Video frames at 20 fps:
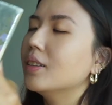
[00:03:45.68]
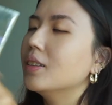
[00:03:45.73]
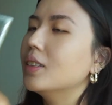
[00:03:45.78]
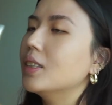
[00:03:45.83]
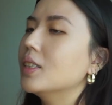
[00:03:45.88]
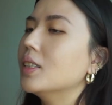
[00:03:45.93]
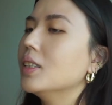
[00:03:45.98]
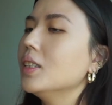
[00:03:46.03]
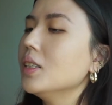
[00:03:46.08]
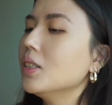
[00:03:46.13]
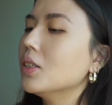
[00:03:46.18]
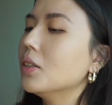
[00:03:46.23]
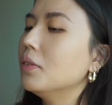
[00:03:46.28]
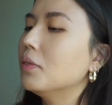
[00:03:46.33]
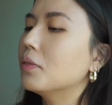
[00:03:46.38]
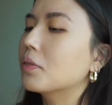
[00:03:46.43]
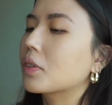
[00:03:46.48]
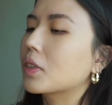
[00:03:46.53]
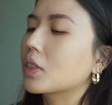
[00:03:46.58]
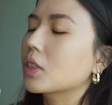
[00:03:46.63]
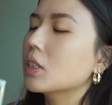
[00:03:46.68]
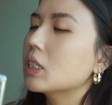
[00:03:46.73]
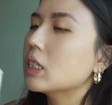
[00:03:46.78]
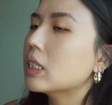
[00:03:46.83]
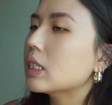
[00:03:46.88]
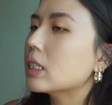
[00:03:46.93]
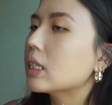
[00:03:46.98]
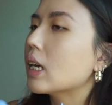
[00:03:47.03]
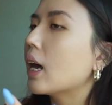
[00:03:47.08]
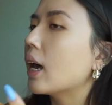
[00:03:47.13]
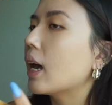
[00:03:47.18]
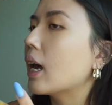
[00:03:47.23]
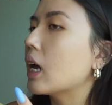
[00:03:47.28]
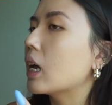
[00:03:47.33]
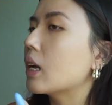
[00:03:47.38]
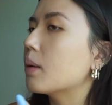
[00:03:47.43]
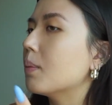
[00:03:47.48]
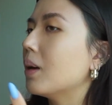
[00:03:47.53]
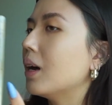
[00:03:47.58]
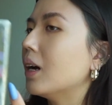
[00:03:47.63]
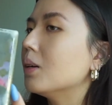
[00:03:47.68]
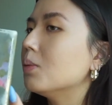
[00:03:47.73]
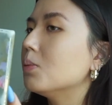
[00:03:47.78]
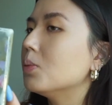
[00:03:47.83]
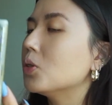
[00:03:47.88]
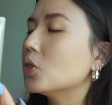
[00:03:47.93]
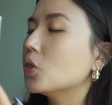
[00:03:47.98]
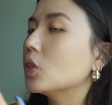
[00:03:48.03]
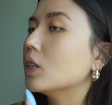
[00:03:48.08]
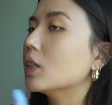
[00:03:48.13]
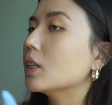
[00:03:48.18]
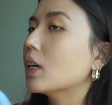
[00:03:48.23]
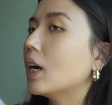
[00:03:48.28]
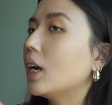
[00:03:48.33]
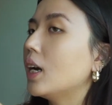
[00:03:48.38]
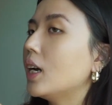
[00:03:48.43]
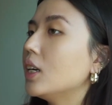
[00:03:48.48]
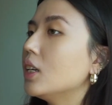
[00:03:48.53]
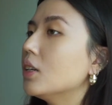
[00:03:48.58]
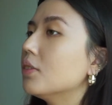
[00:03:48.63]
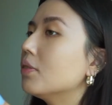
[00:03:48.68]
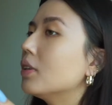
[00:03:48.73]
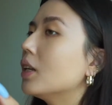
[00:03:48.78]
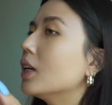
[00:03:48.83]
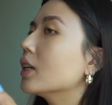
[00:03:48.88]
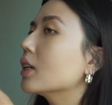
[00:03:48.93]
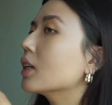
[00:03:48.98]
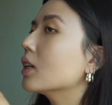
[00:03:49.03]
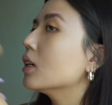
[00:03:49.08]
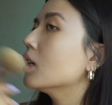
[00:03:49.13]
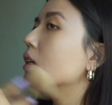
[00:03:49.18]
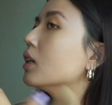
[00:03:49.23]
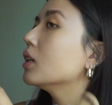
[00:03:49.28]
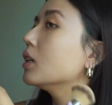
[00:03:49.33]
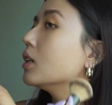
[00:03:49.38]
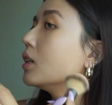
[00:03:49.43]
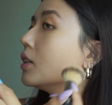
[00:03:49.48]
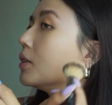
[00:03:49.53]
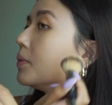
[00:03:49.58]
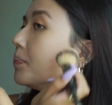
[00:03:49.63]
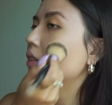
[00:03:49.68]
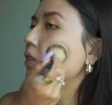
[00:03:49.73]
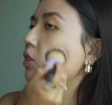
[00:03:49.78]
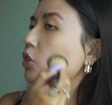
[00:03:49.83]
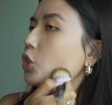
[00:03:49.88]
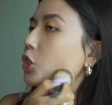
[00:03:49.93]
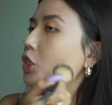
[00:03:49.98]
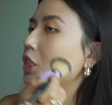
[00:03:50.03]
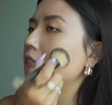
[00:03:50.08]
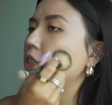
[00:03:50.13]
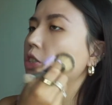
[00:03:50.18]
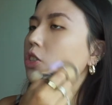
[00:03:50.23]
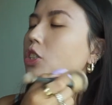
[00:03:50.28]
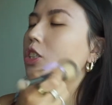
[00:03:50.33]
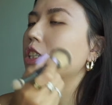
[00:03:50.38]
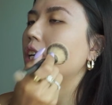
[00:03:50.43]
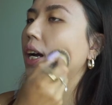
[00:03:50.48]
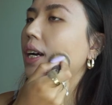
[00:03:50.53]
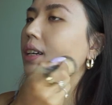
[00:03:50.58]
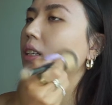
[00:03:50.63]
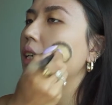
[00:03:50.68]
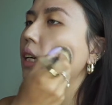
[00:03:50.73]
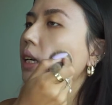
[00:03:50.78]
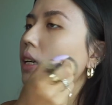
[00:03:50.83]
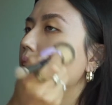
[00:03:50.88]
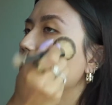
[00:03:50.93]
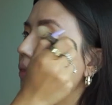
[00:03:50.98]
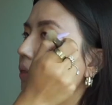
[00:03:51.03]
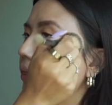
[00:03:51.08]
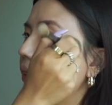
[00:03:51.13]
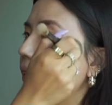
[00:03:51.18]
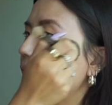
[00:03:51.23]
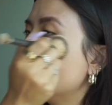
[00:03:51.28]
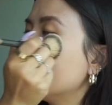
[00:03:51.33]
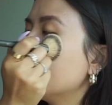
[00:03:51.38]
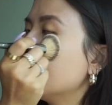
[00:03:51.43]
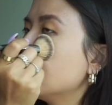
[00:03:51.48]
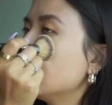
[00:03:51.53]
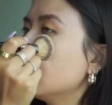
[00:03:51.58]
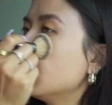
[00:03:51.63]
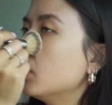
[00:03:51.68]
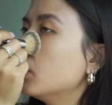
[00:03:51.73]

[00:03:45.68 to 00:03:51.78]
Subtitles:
This is the first time I'm doing kind of like a chit-chatty video,